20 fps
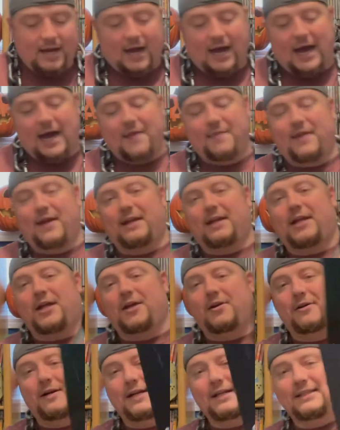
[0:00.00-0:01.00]
Uh, and then
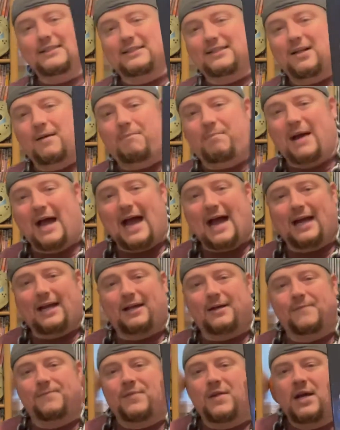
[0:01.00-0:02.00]
here is the
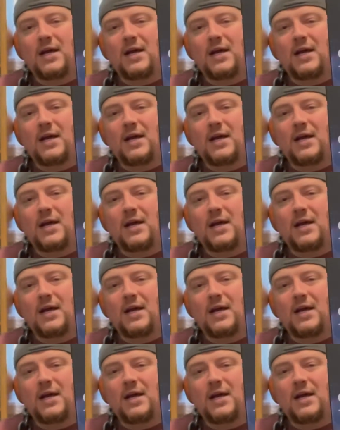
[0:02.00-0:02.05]
back.